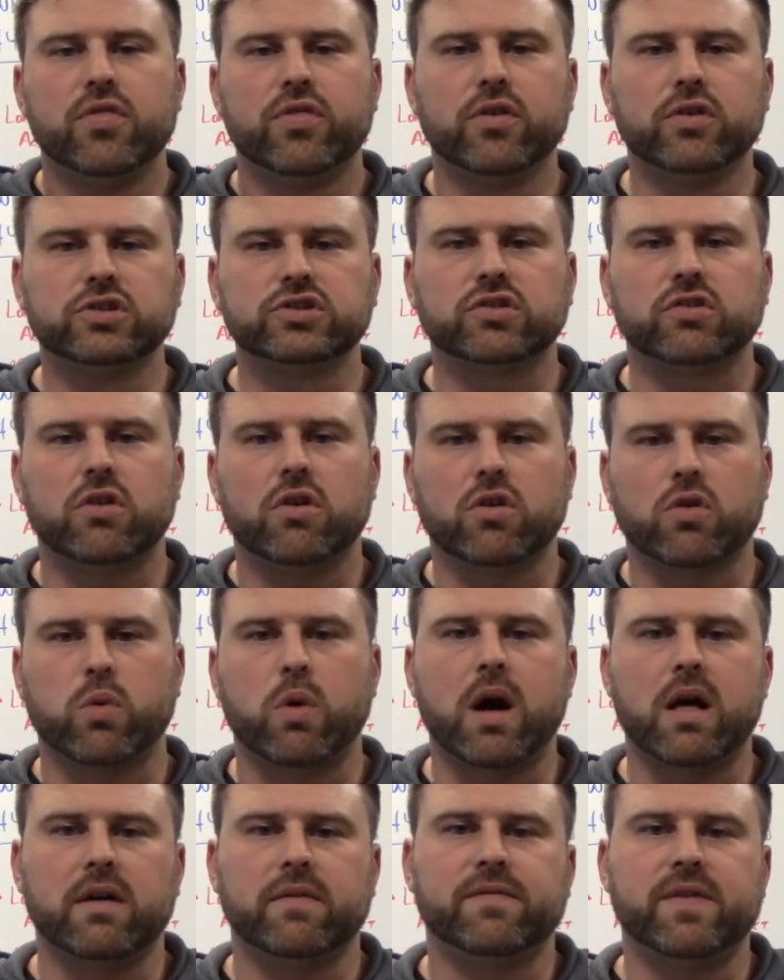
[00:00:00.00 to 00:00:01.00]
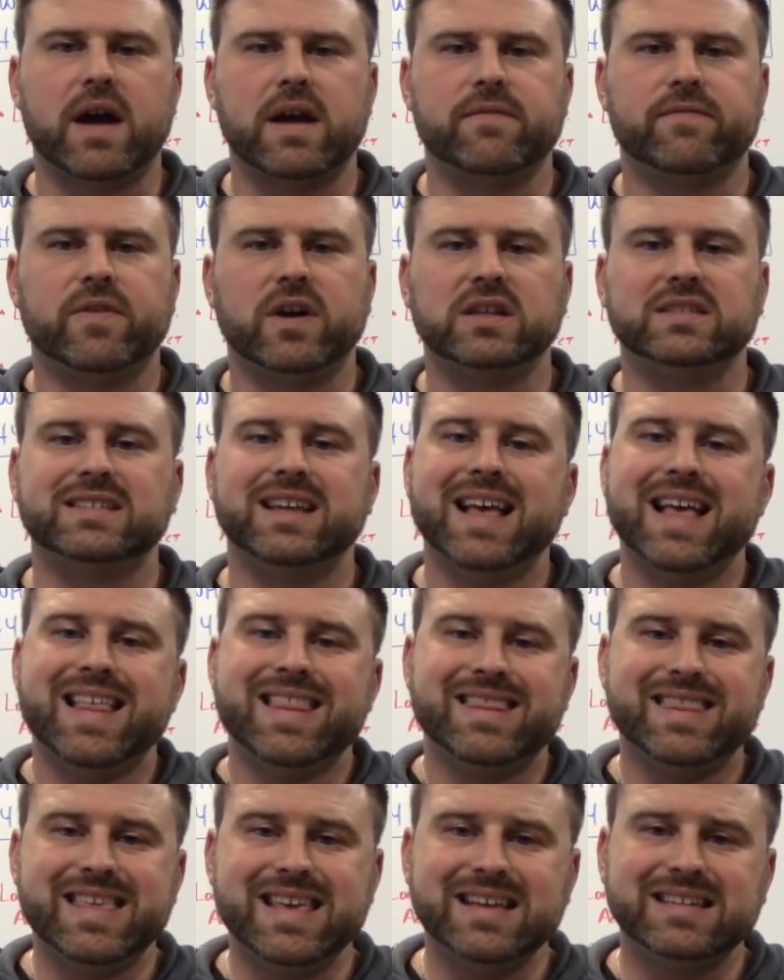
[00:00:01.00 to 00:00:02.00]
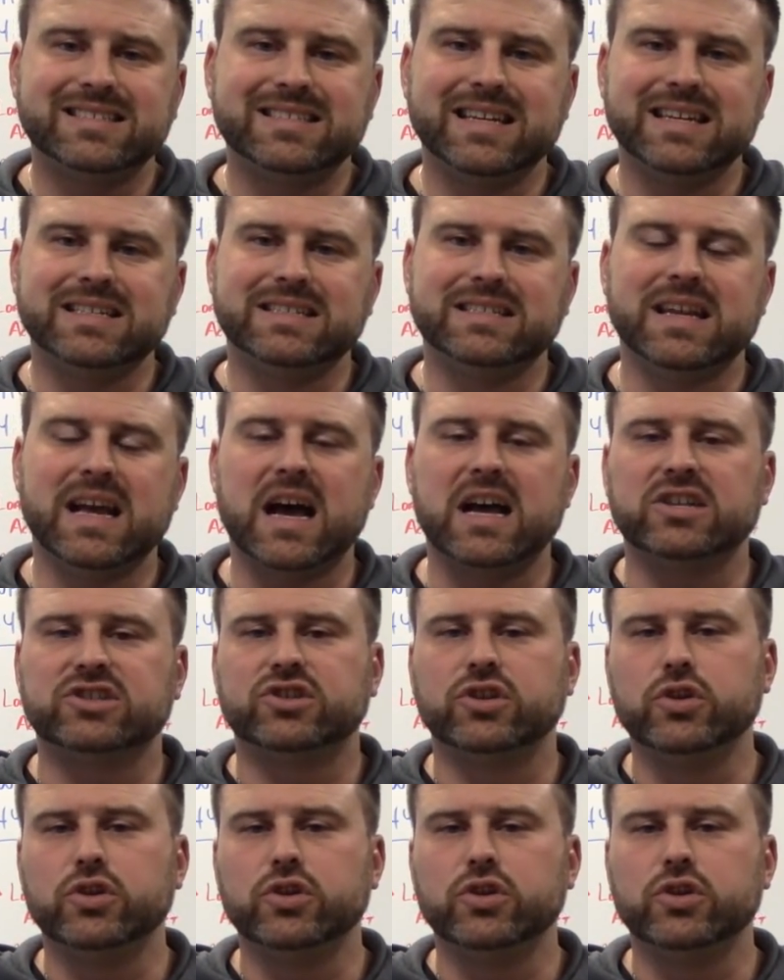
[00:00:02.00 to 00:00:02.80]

Those are all qualified funds. This is not.